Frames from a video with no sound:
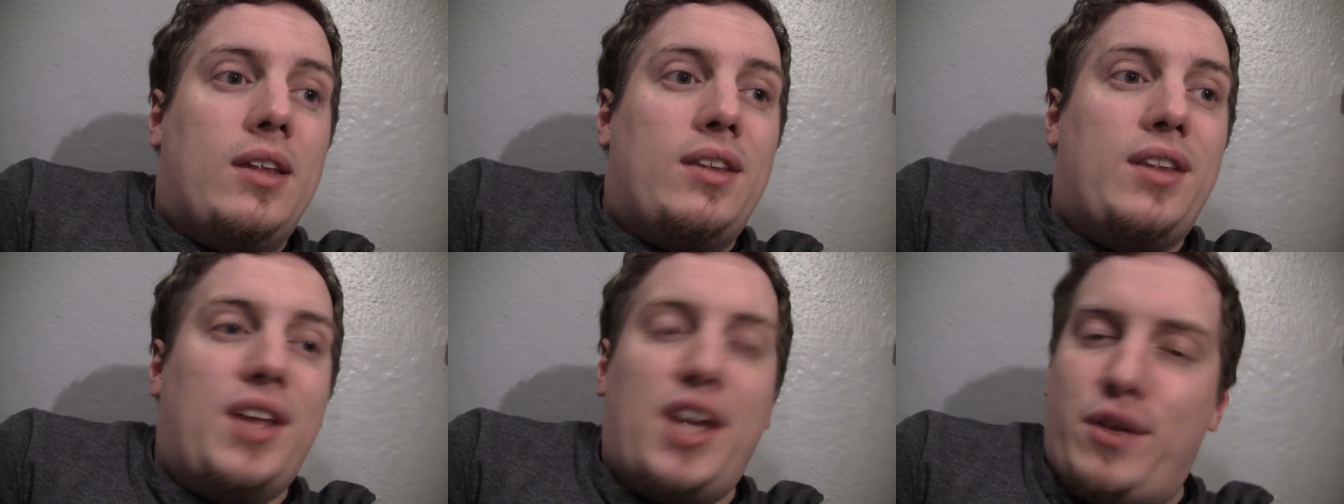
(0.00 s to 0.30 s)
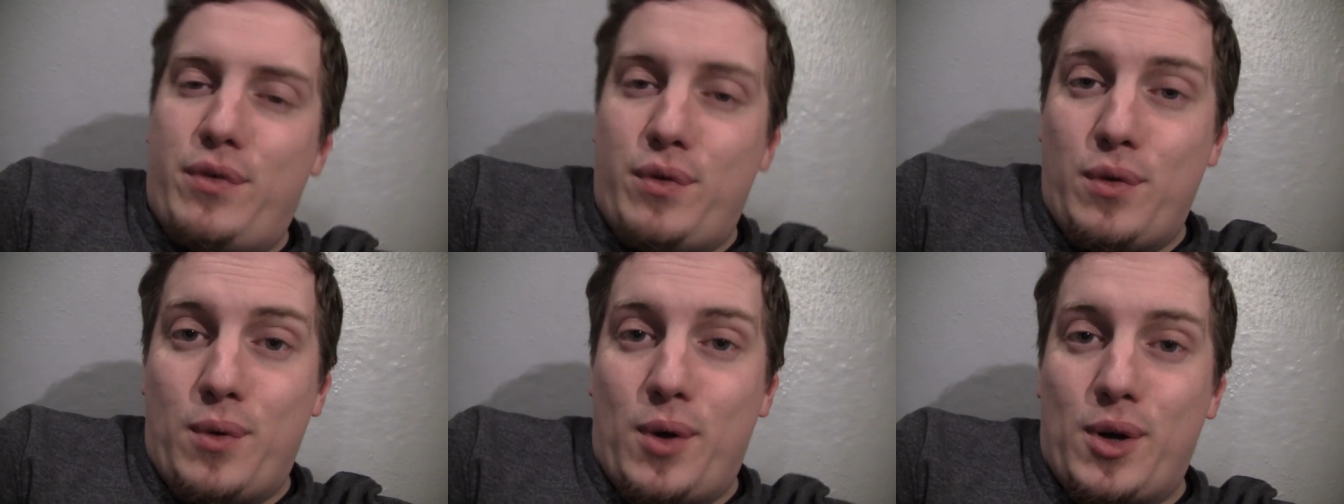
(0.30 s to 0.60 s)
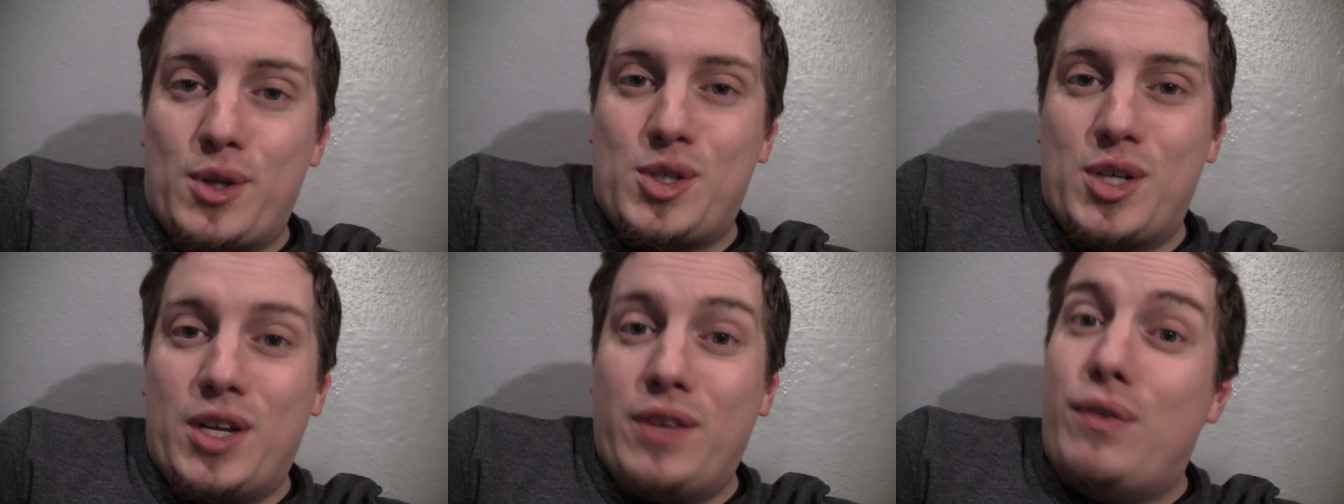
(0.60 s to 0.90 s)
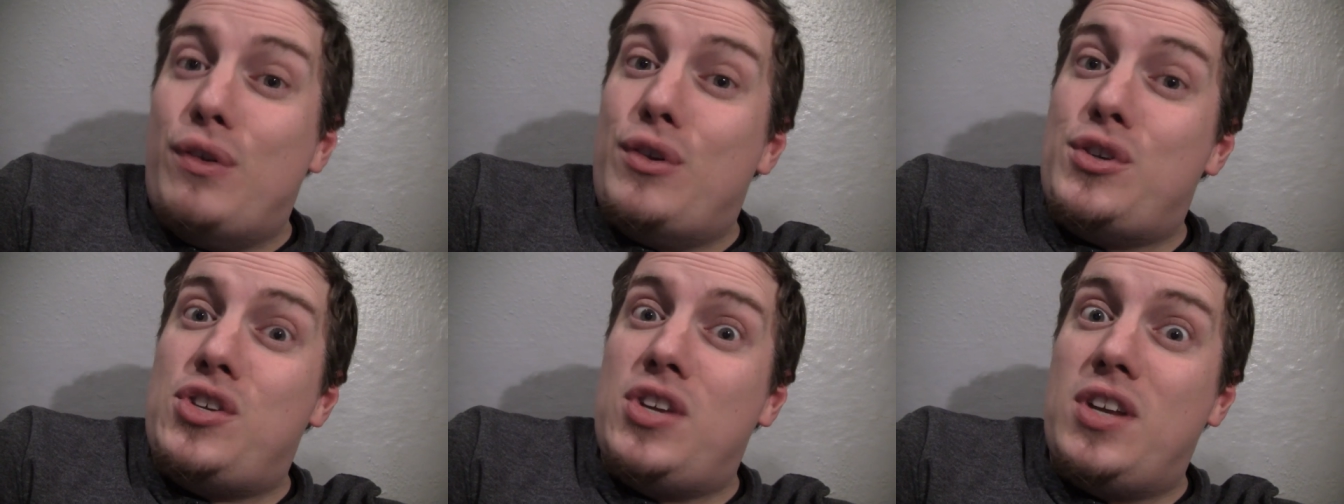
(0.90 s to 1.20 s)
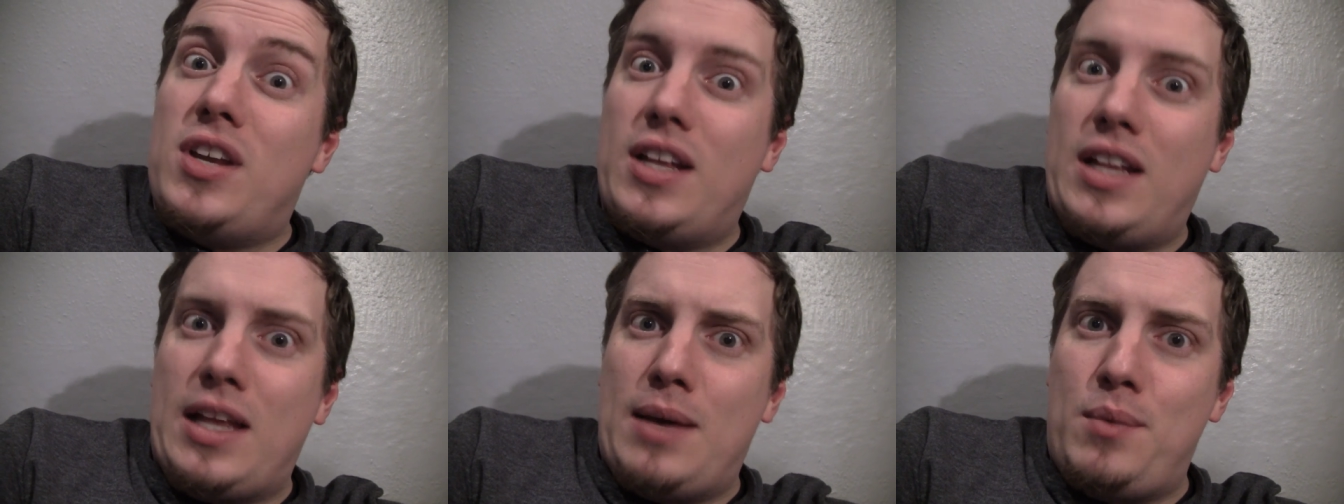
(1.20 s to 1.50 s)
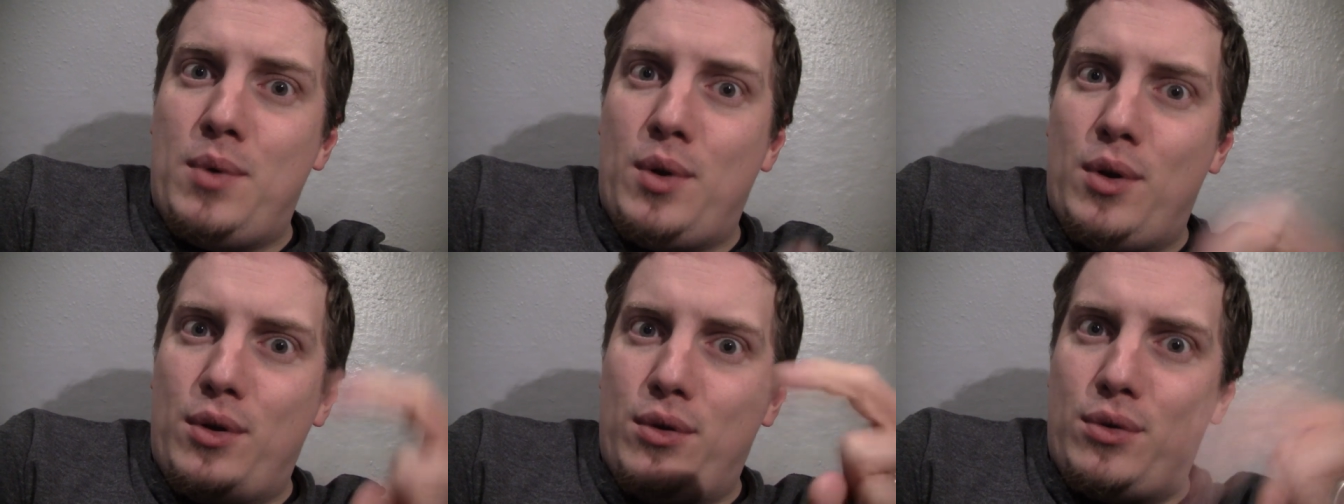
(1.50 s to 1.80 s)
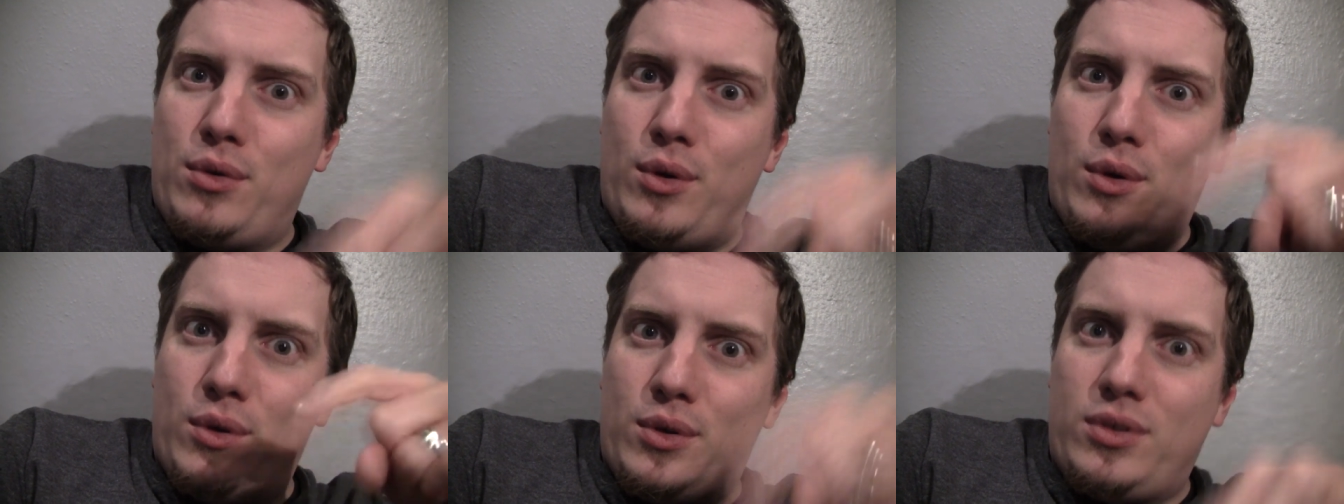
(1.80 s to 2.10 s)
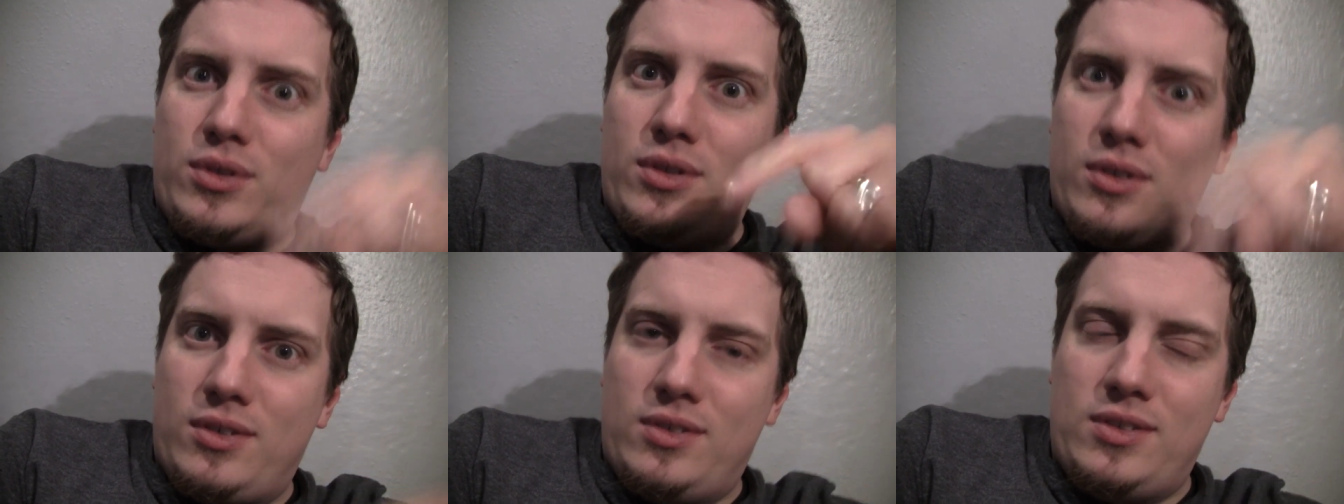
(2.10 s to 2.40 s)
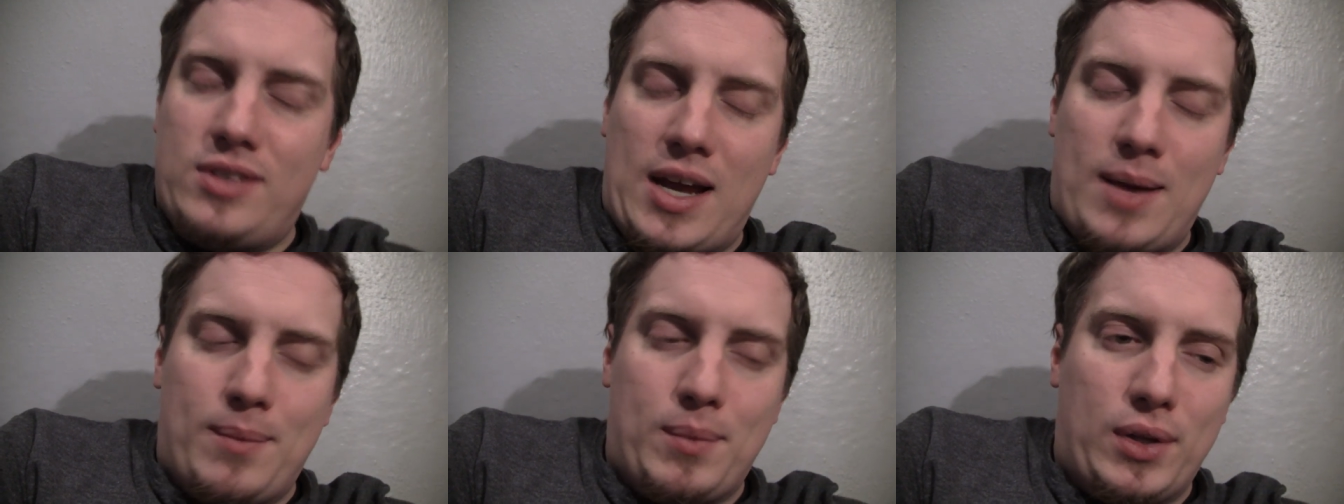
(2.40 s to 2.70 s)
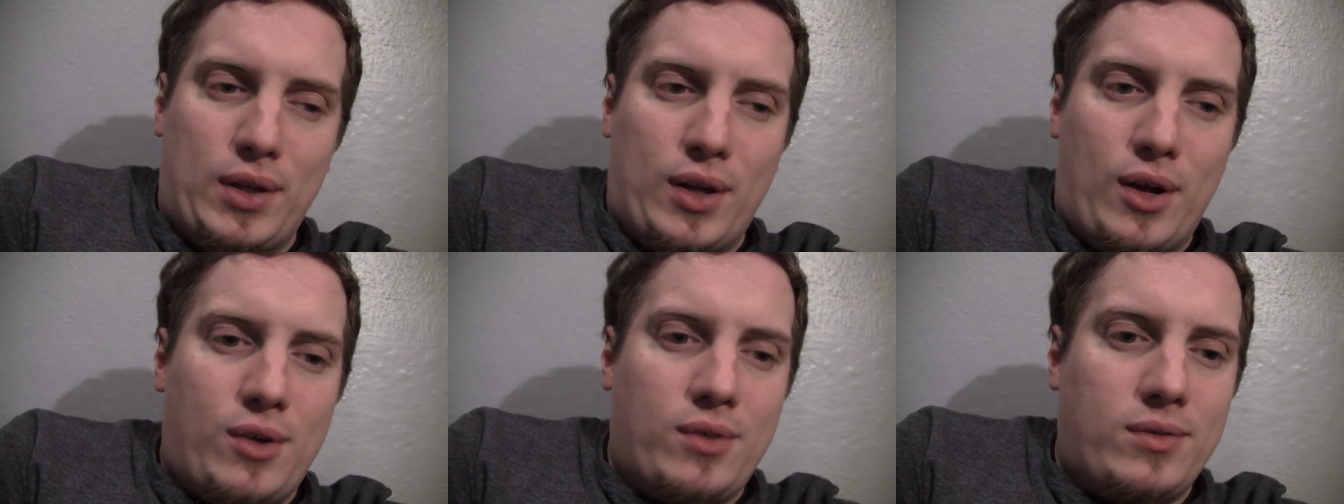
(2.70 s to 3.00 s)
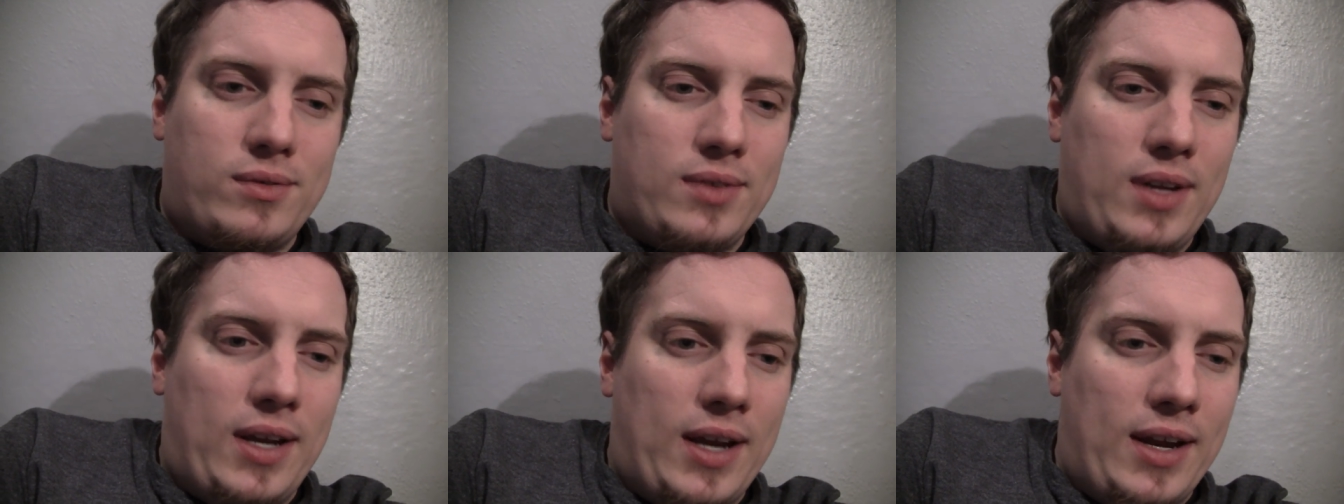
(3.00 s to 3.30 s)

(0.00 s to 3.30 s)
Thank you for watching. If you've seen it, let me know your thoughts down below.